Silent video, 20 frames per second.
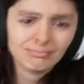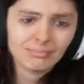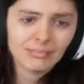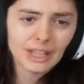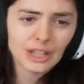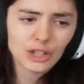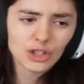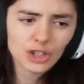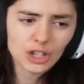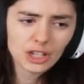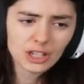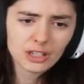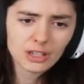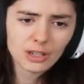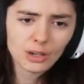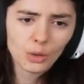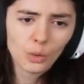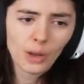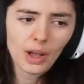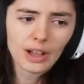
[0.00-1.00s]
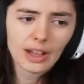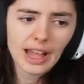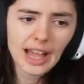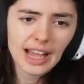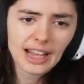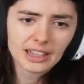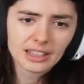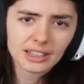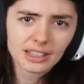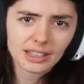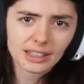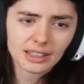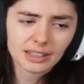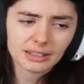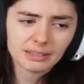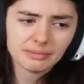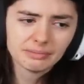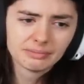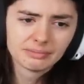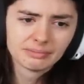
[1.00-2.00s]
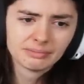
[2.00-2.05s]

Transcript: It's just so well acted.